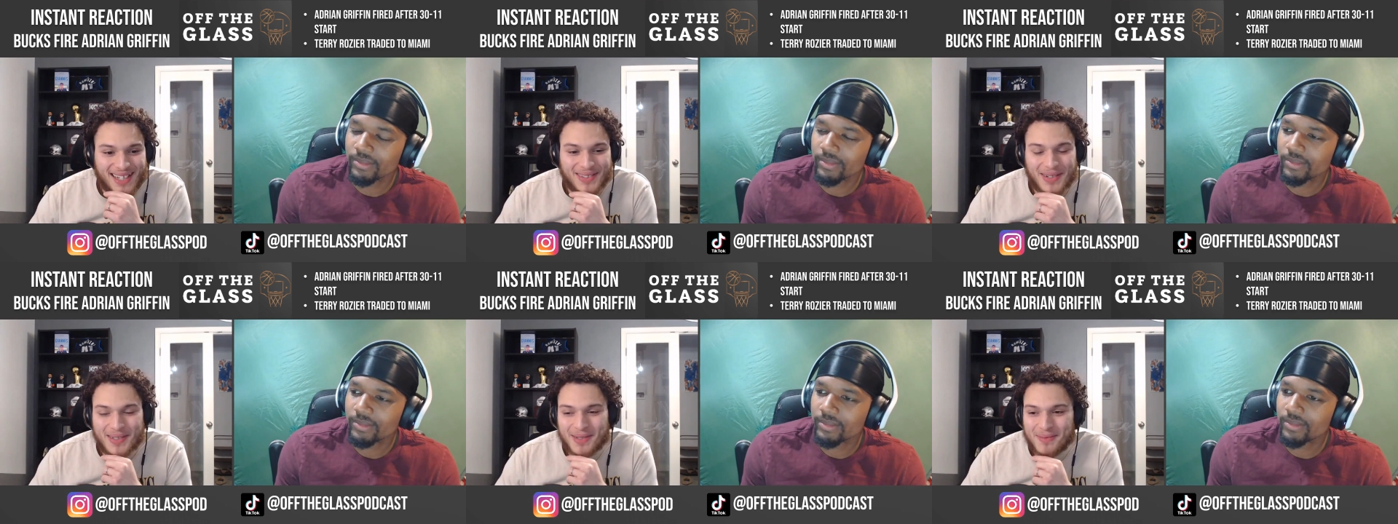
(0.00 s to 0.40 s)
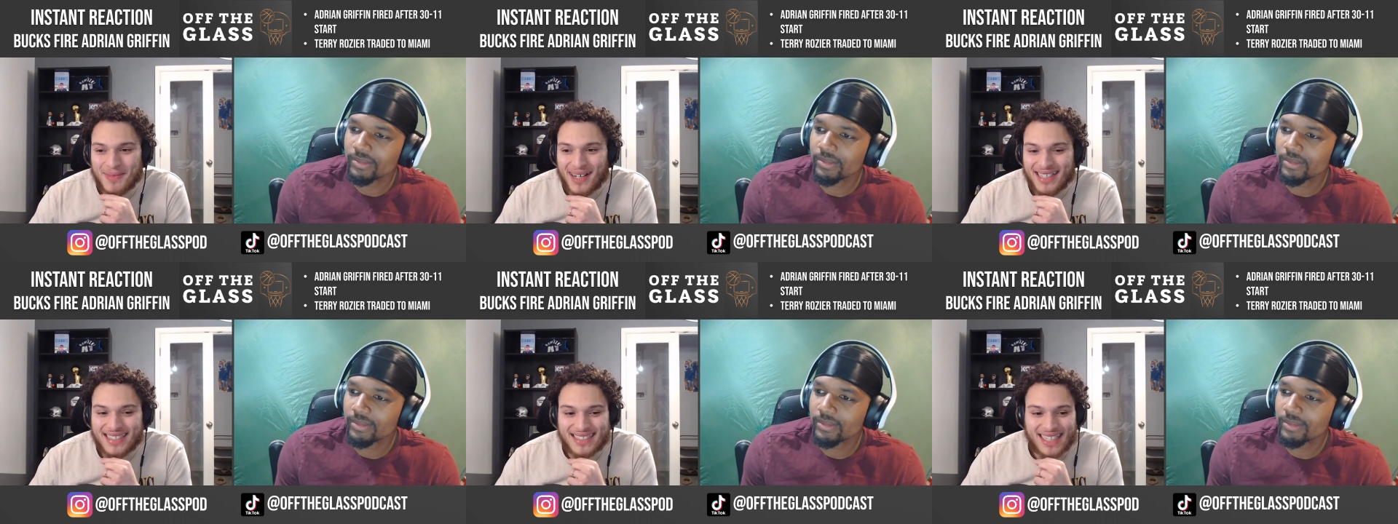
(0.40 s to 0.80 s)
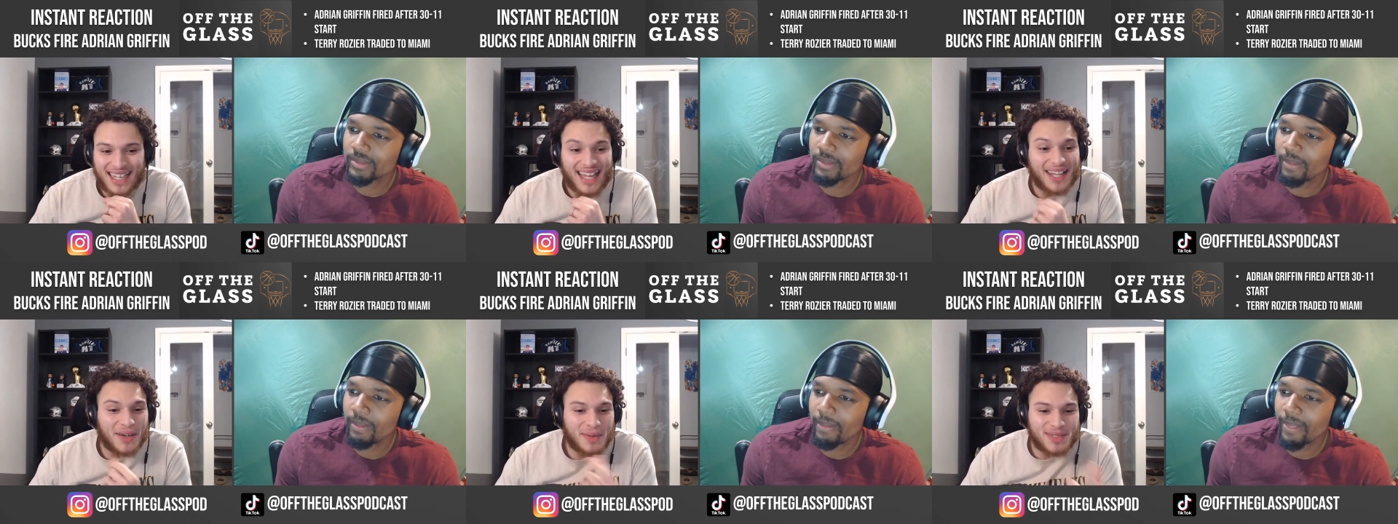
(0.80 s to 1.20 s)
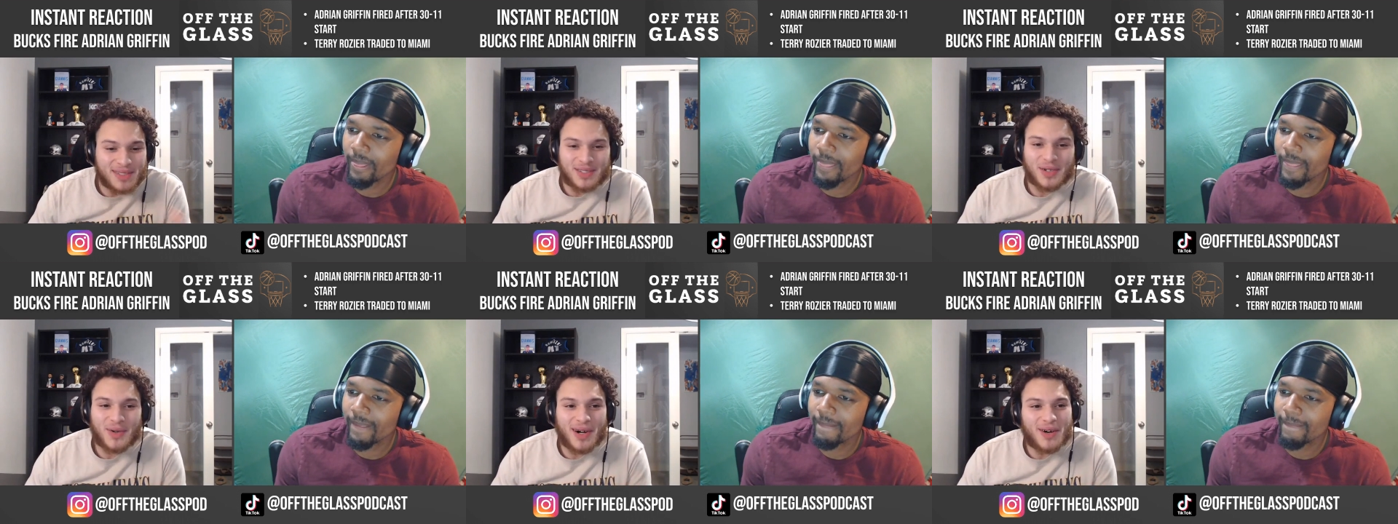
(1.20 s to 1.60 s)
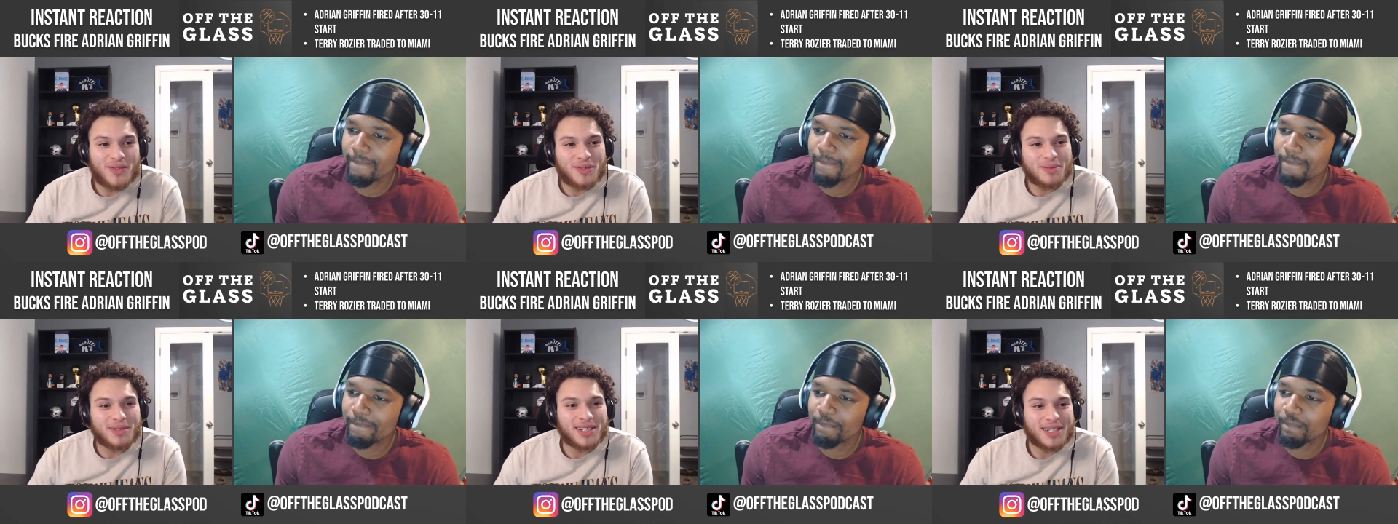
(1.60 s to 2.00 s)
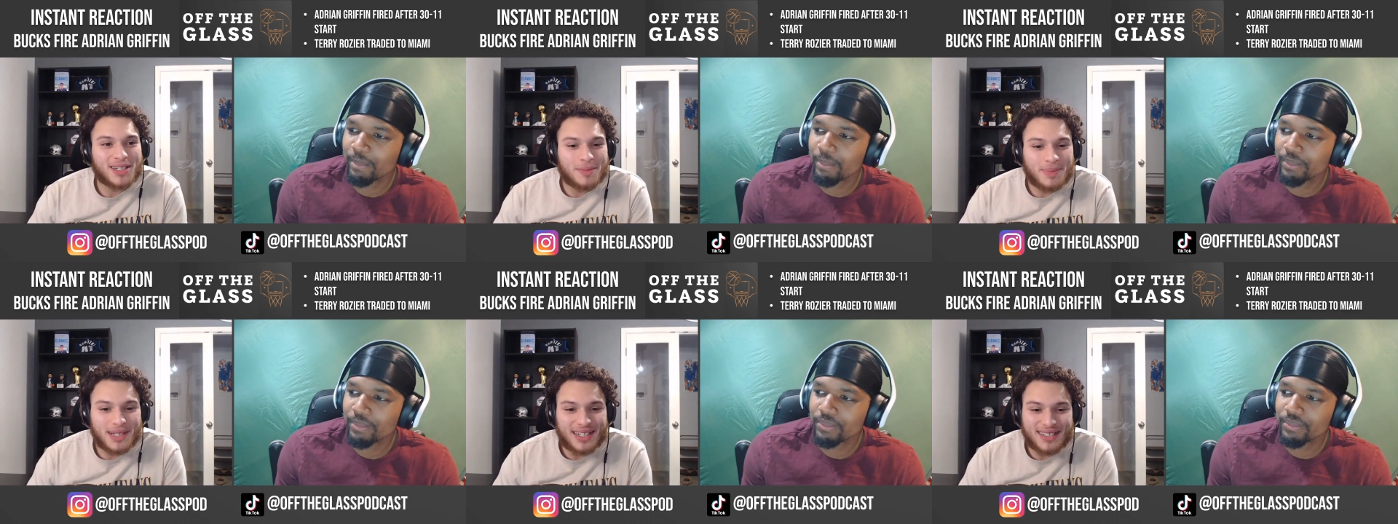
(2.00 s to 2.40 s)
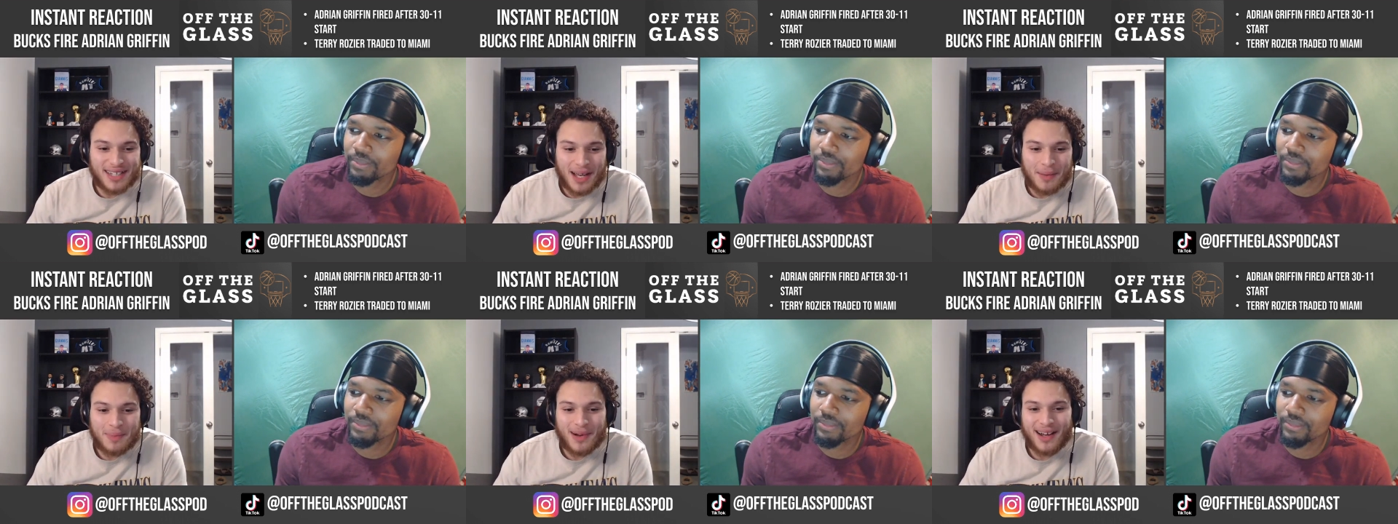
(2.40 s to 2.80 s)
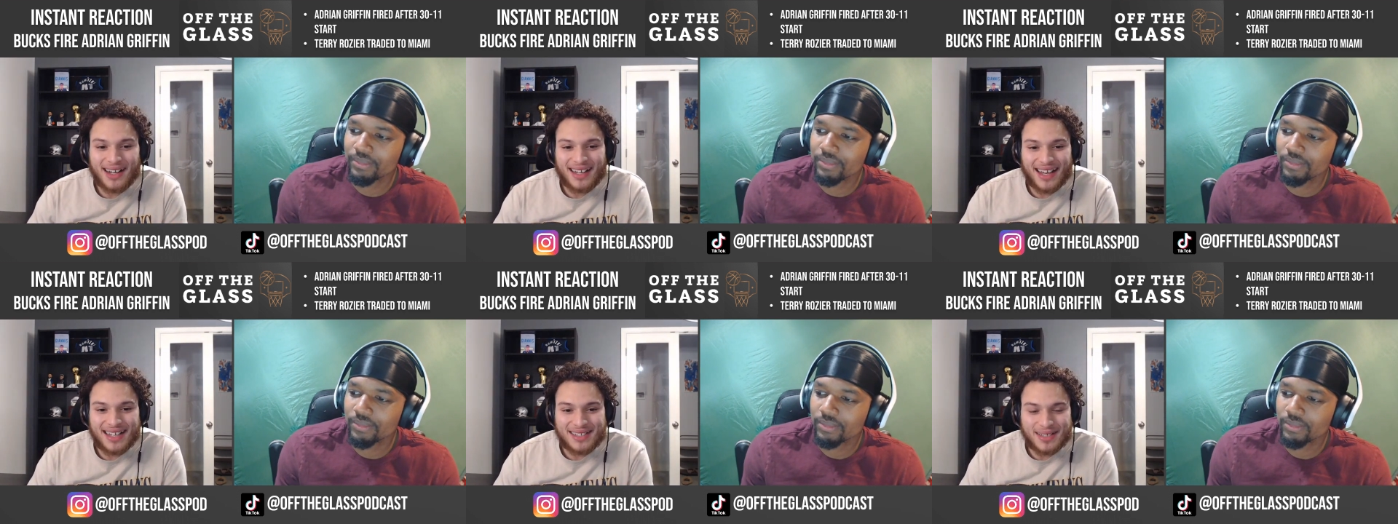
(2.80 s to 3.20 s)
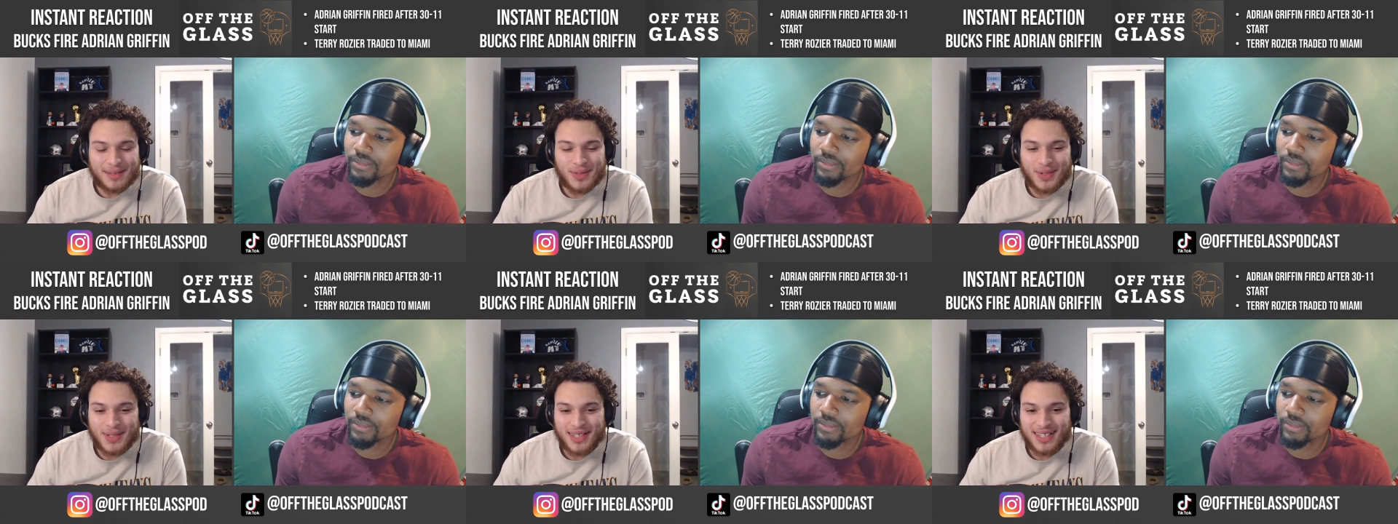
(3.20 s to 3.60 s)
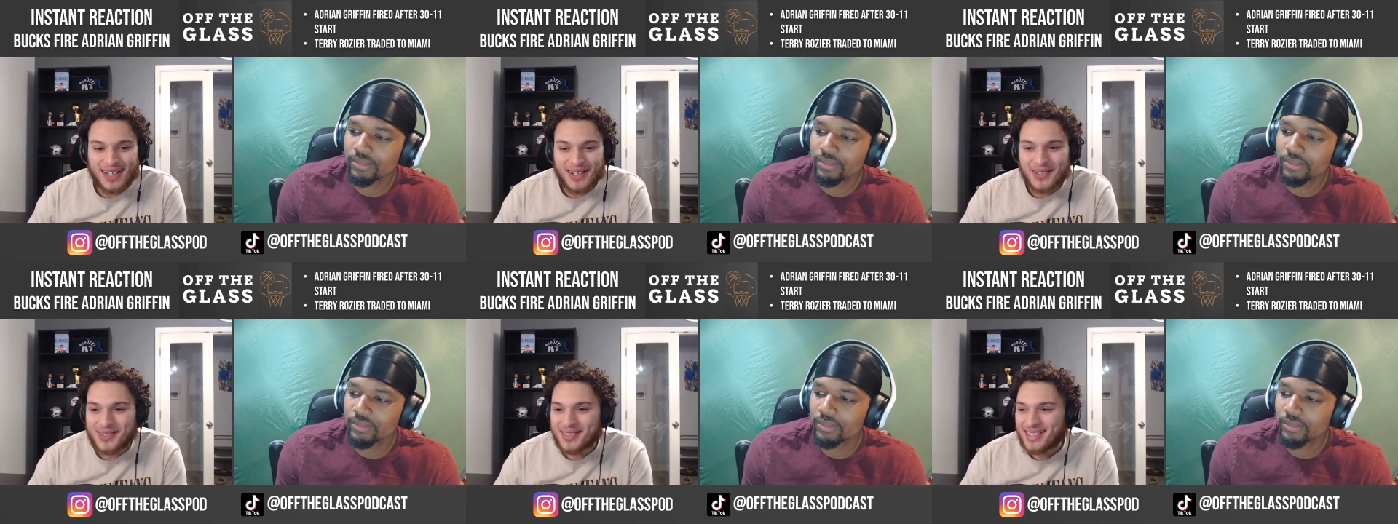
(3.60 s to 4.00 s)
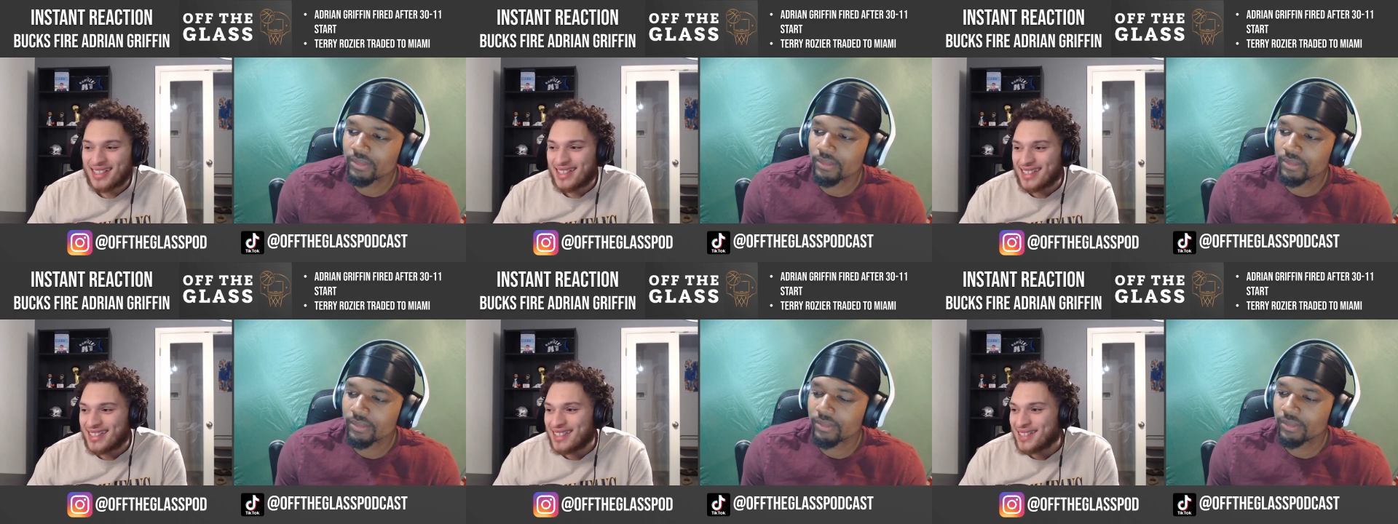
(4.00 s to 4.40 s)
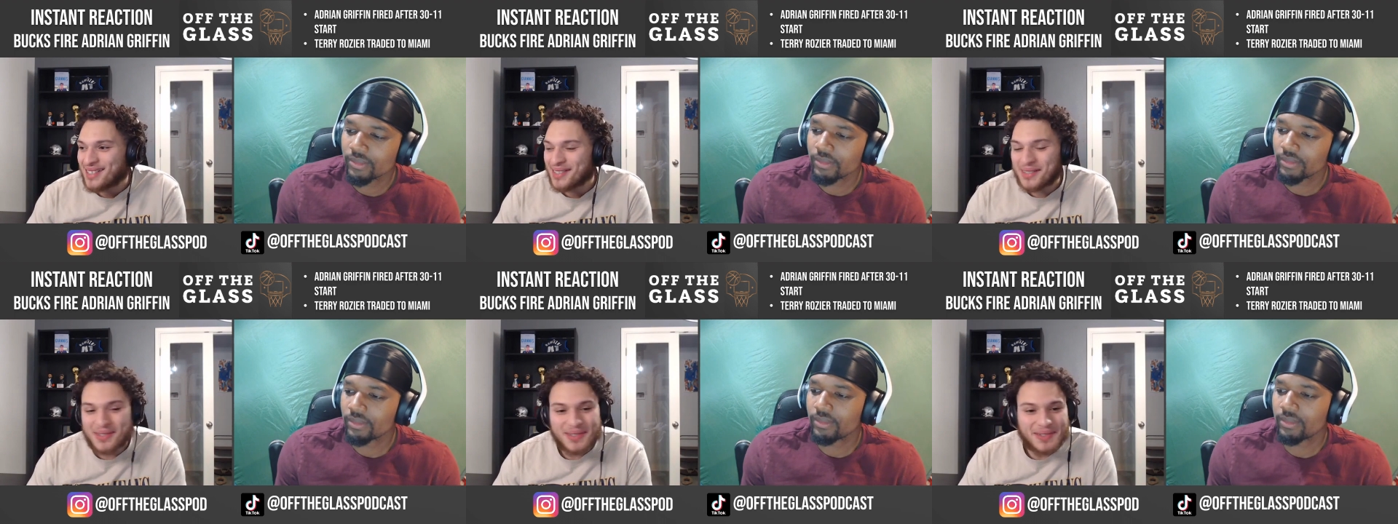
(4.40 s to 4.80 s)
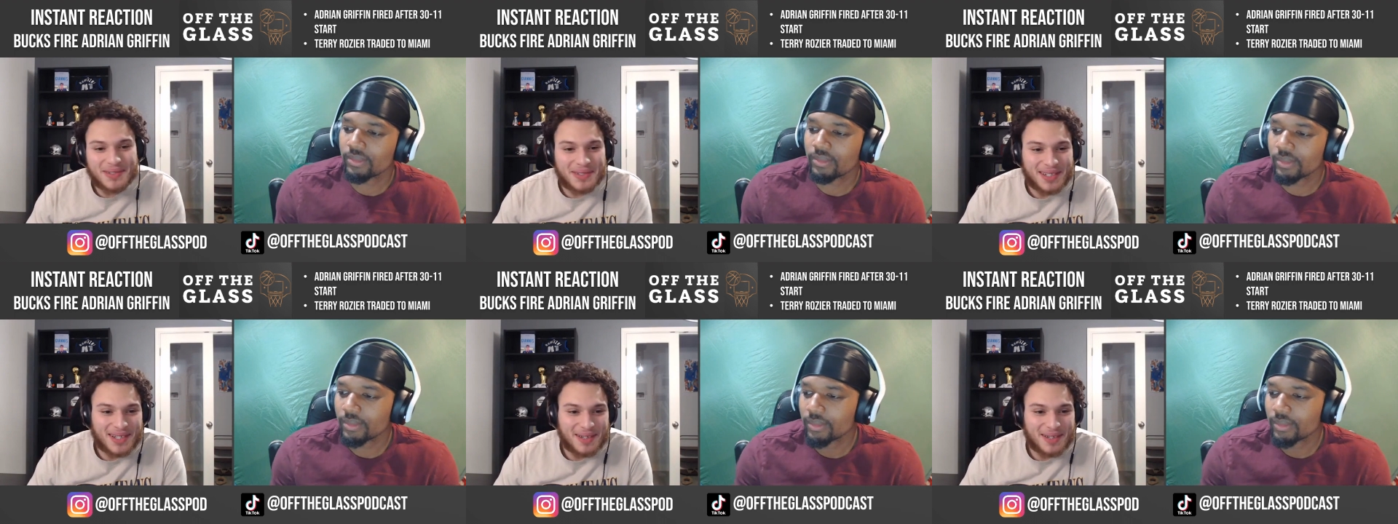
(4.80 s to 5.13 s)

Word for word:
Speaker 1: I saw somebody say, I think it was Joel from the Pick a Side podcast. He tweeted out this little